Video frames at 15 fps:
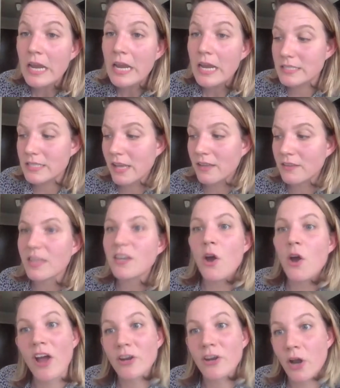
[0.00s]
is that they go
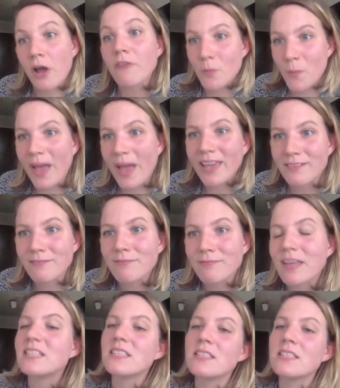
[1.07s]
on and off the wagon
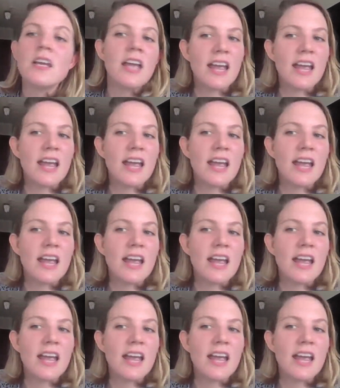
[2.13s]
it's